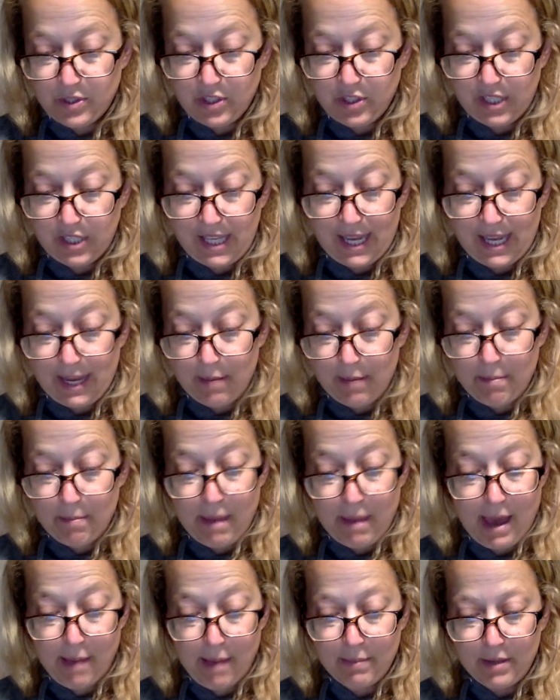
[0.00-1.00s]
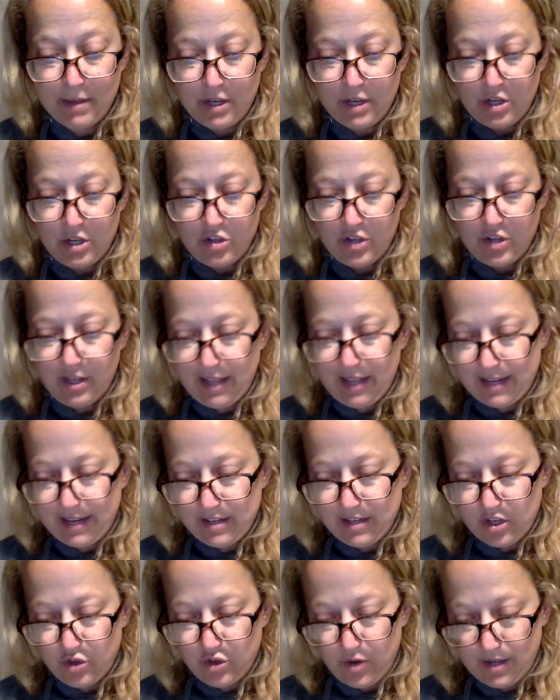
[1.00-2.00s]
looking at a map. She liked to
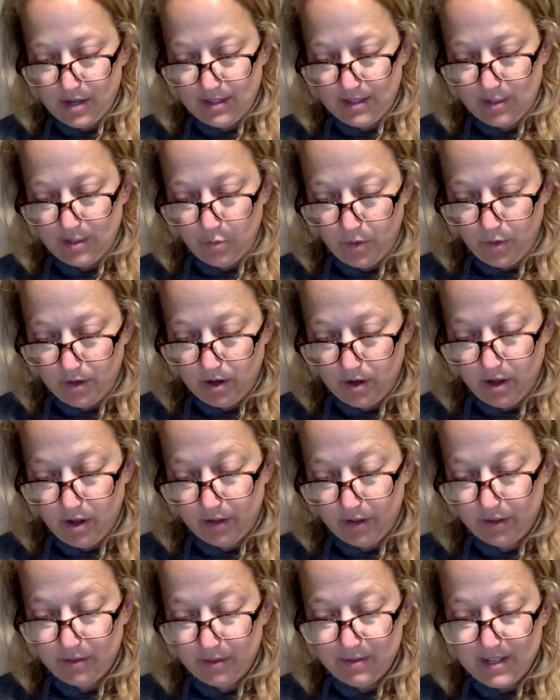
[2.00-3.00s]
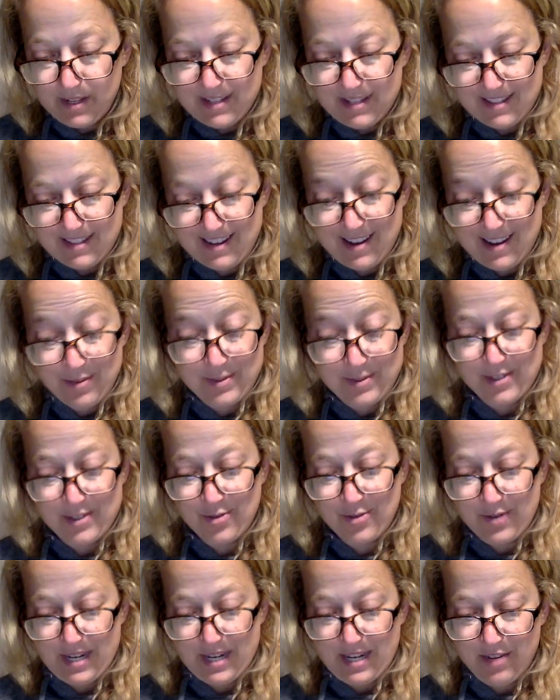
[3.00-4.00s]
dress in one color. Today it was
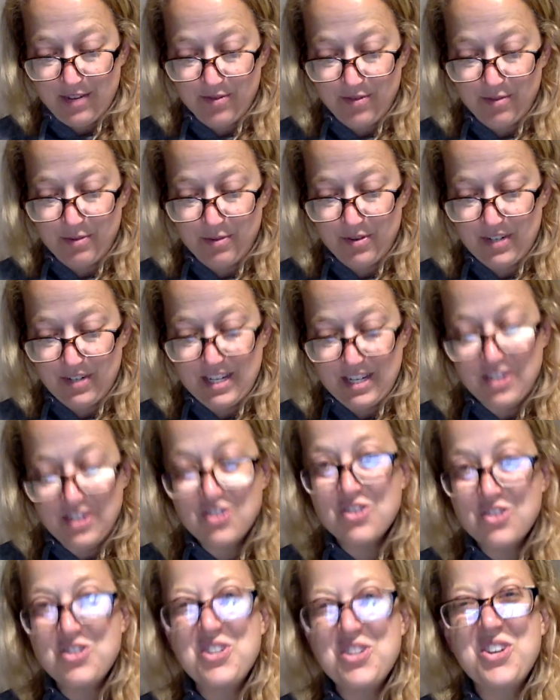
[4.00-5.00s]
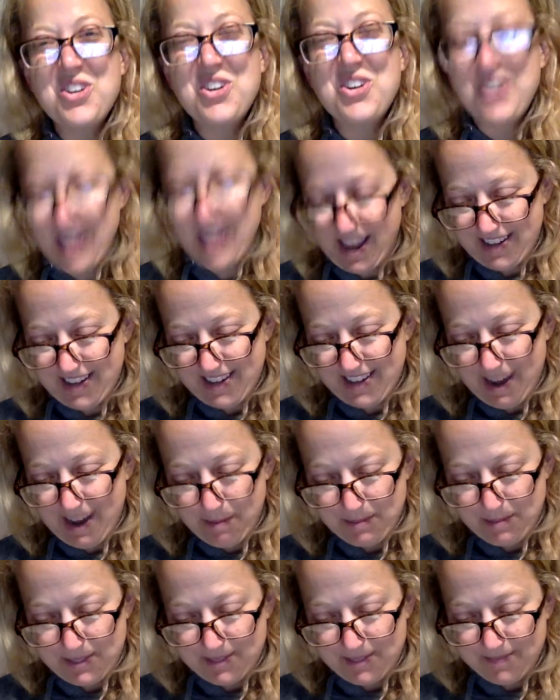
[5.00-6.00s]
green, from her t-shirt to her high
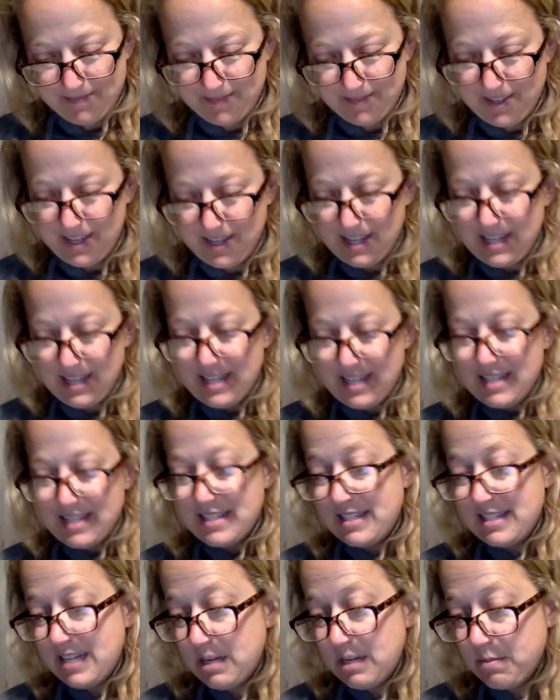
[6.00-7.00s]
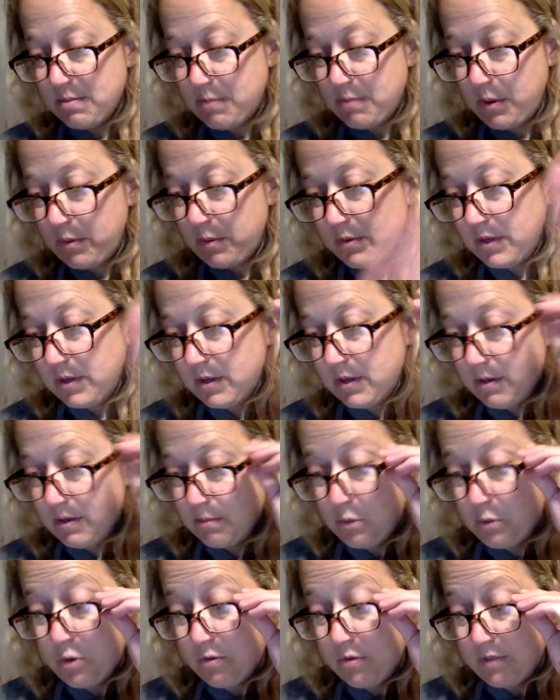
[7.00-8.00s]
tops. Dink
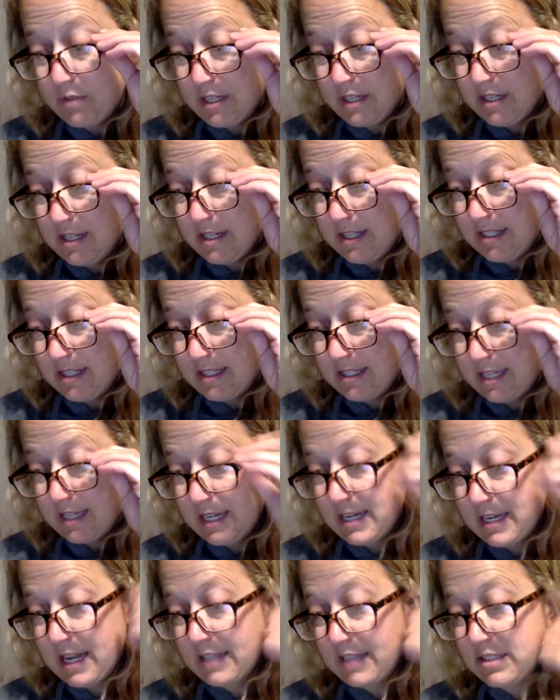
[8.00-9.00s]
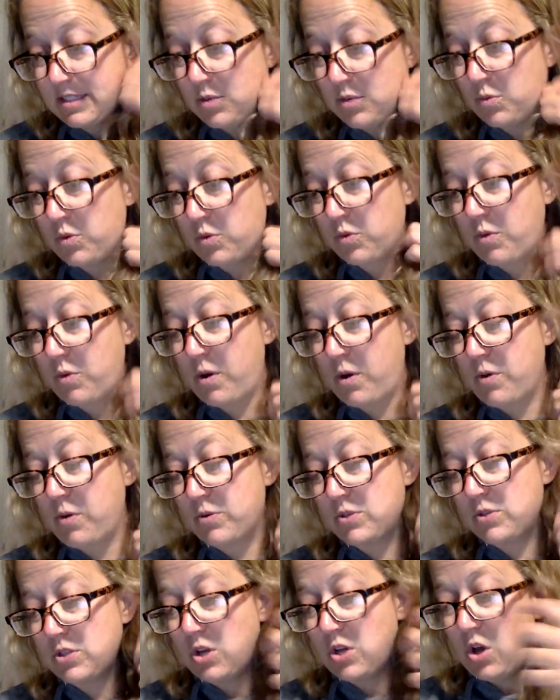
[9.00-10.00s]
moved into the seat next to Ruth
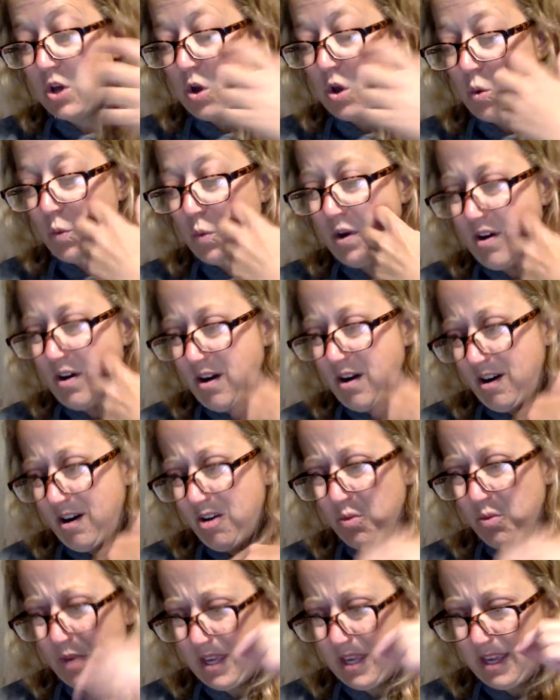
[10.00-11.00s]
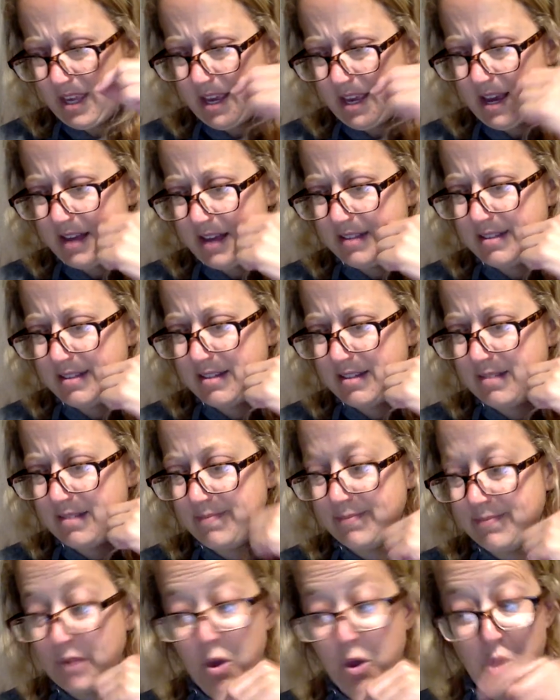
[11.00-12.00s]
Rose. Where are we? He asked.
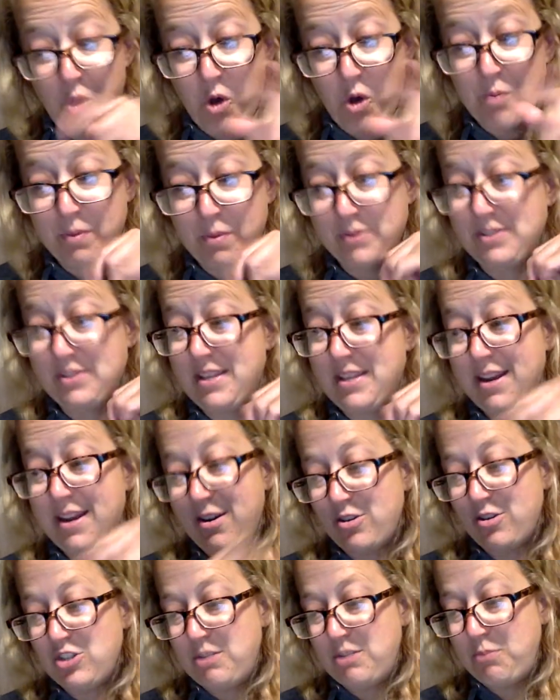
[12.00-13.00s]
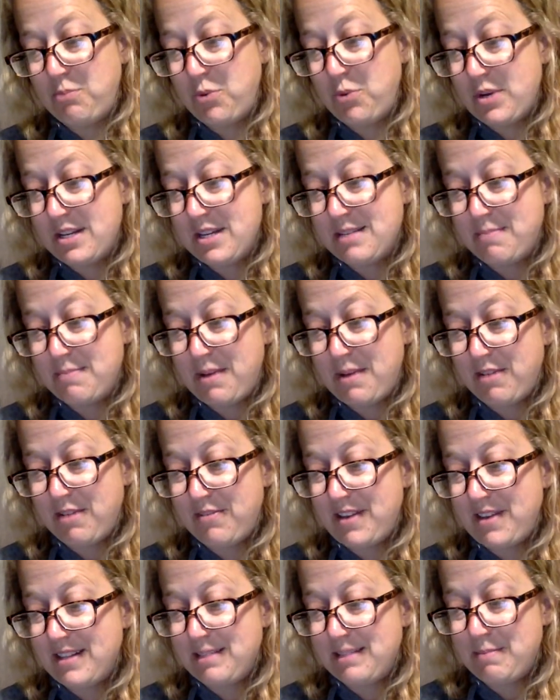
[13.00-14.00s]
Almost there. She pointed to
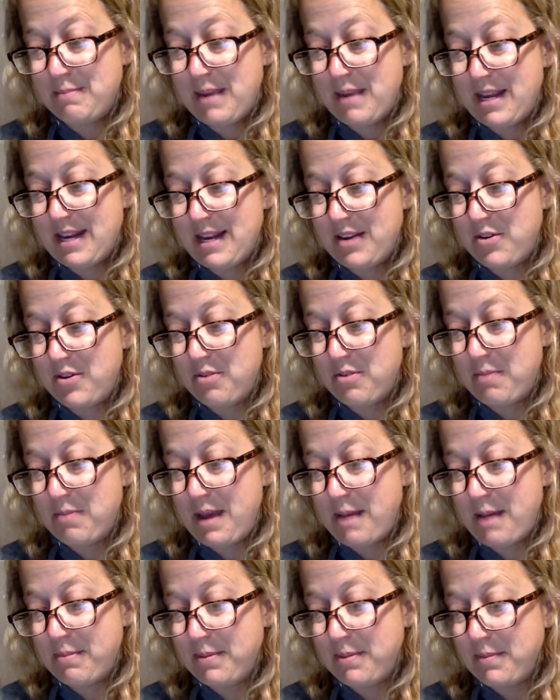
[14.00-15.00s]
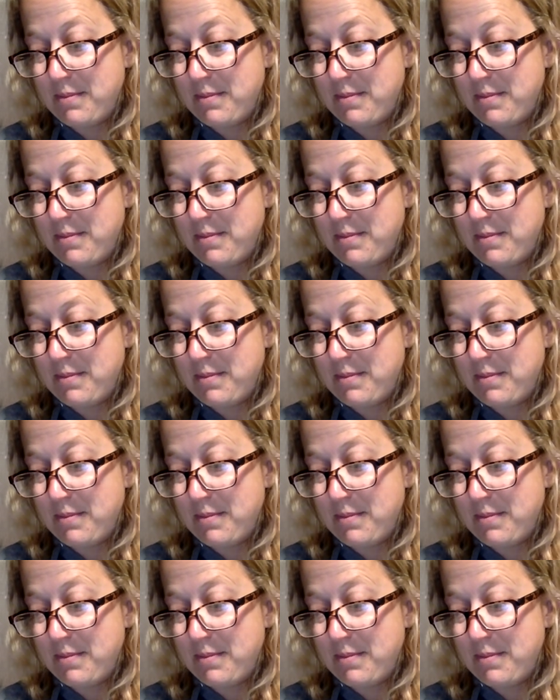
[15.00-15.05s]
Belfast, Maine on her map.